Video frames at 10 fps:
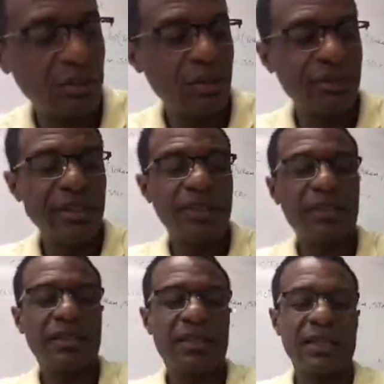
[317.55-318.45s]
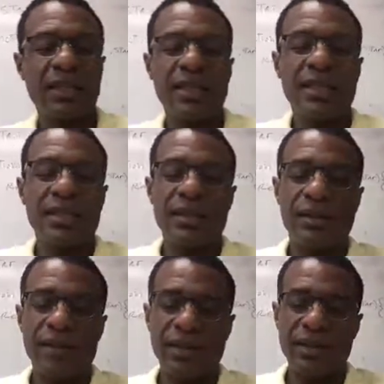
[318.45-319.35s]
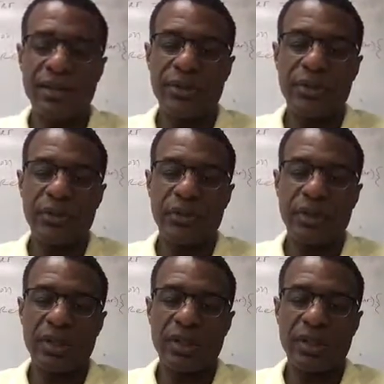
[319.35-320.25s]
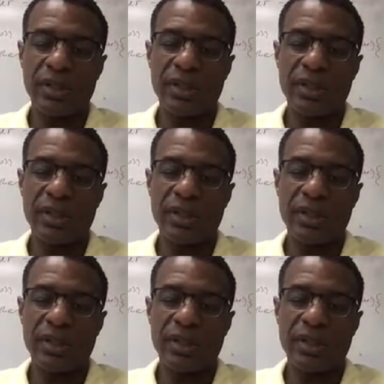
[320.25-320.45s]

it moving. This one